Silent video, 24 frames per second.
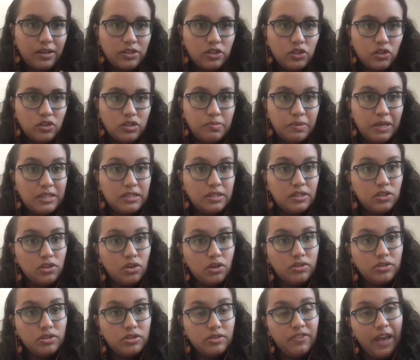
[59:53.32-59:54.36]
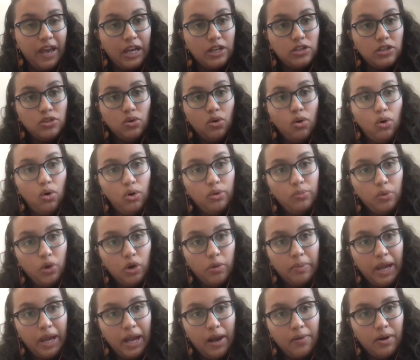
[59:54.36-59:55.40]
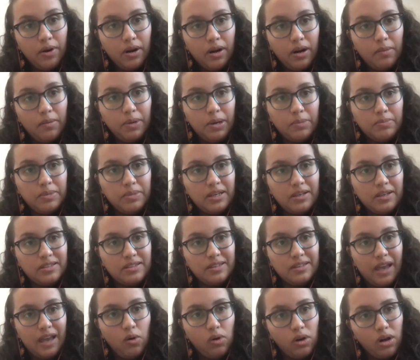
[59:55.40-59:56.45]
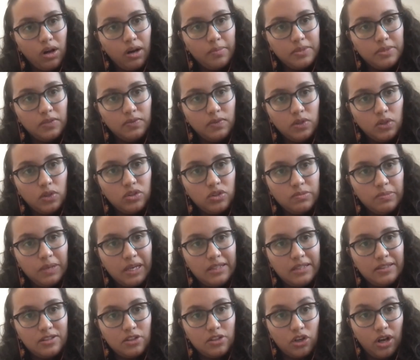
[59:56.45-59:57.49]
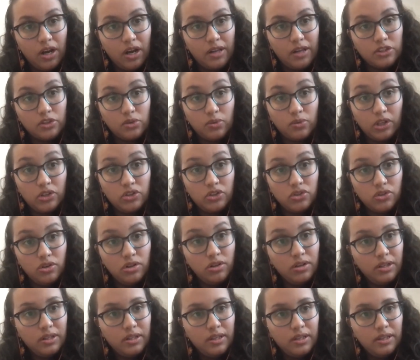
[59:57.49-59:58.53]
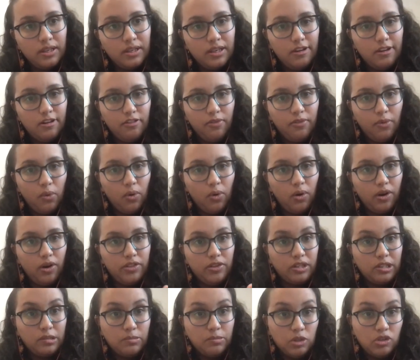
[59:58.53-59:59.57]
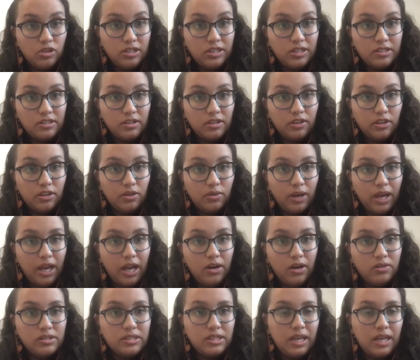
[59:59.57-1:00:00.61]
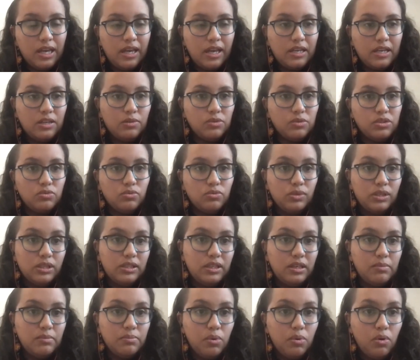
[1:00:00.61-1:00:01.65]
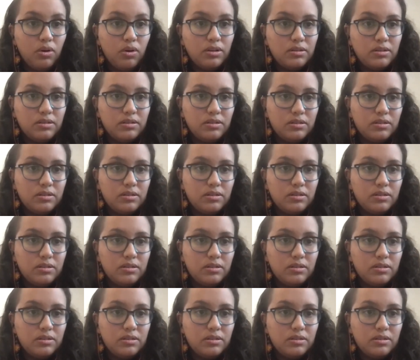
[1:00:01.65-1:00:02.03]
those spaces are de facto hold more power, but because the outcomes of those spaces are consequential for the communities on the ground. And it was really important